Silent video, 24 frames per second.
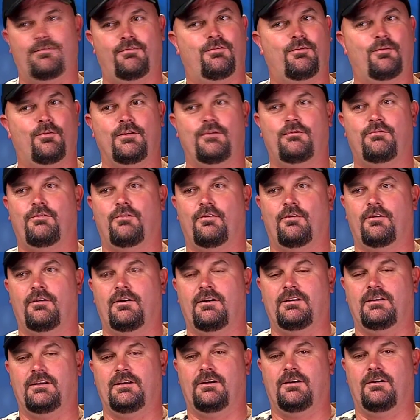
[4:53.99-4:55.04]
At 44.
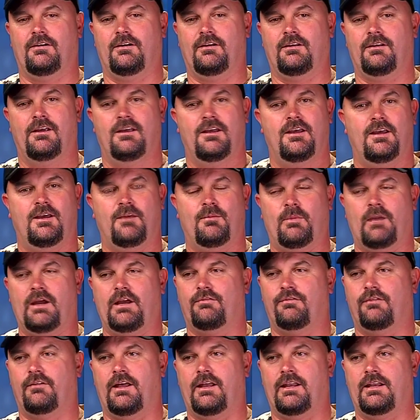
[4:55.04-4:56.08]
And, and
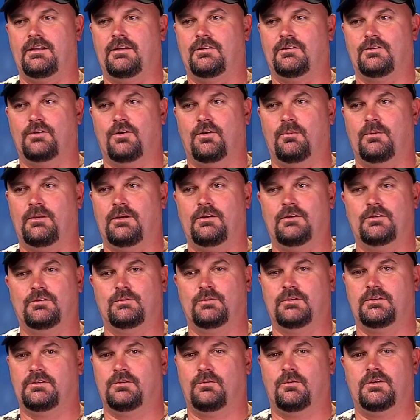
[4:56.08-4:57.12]
Mike Flanagan told me, he goes,
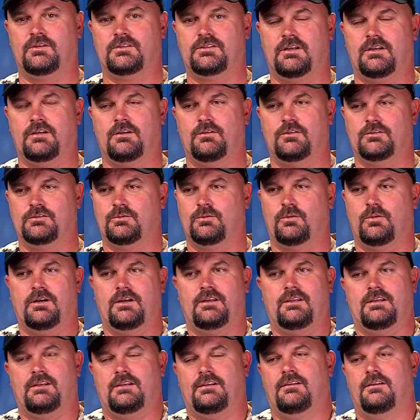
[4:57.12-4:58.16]
once that goes
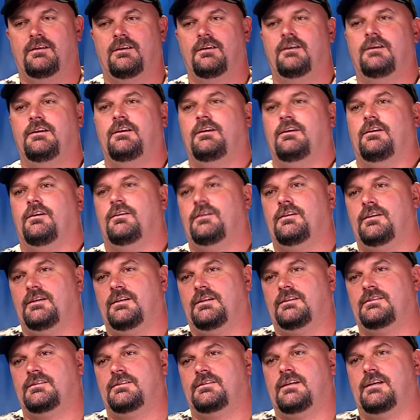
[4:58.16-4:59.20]
away, then,
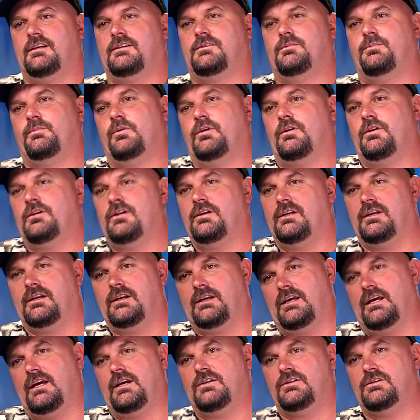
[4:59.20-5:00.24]
that's a pretty good
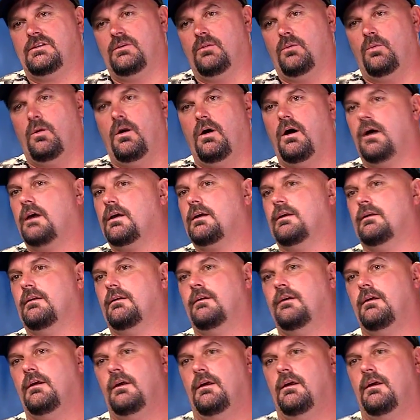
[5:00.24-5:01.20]
indication to walk and